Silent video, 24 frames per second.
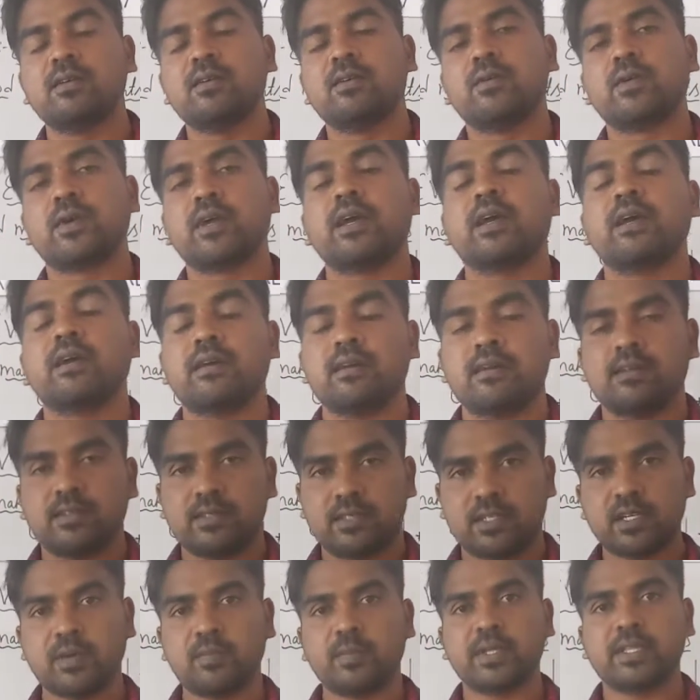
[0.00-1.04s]
Okay,
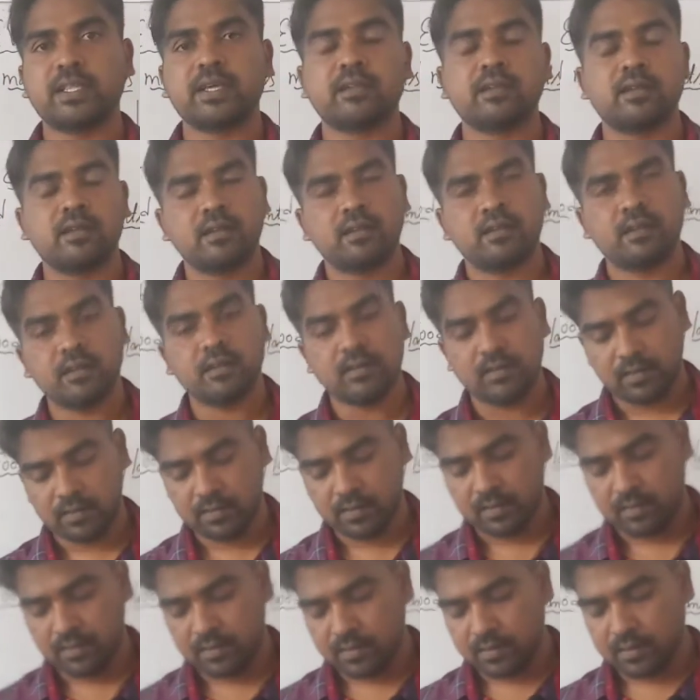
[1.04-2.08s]
some other
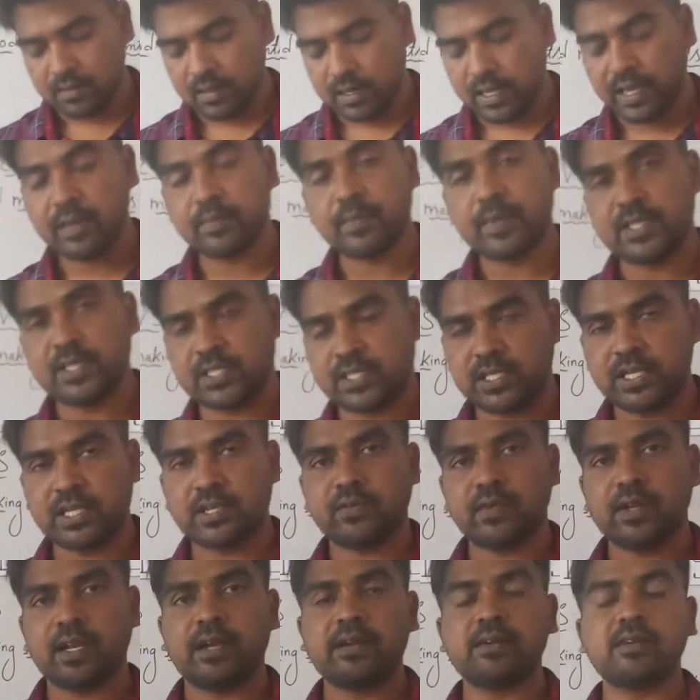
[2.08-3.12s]
animals, it
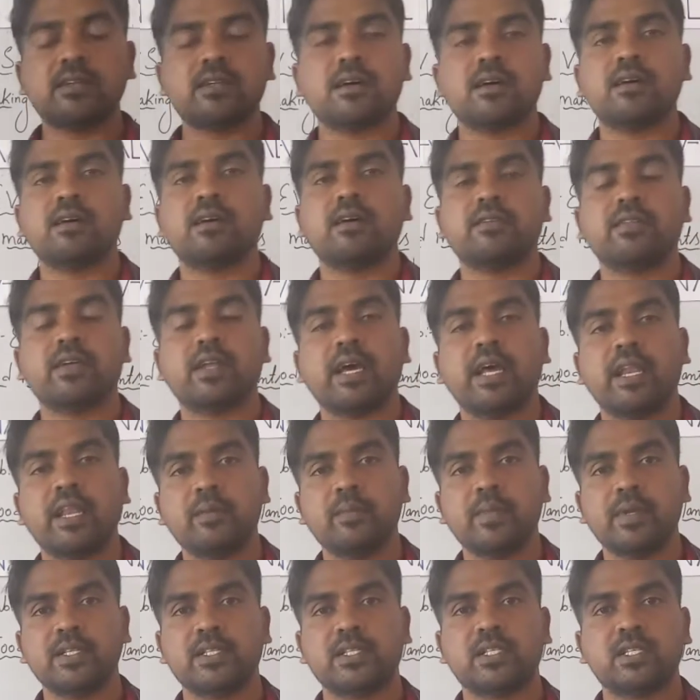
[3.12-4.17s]
will hunt other
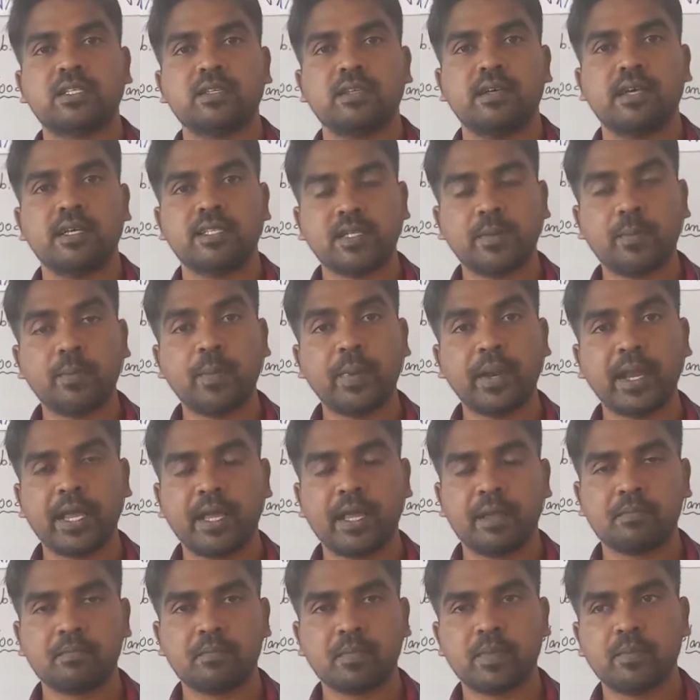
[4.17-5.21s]
animals as a
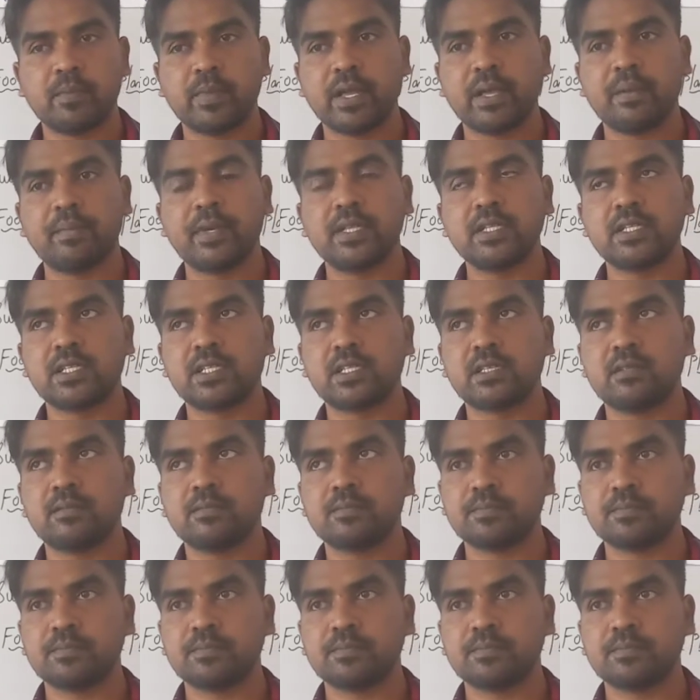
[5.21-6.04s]
prey. Prey means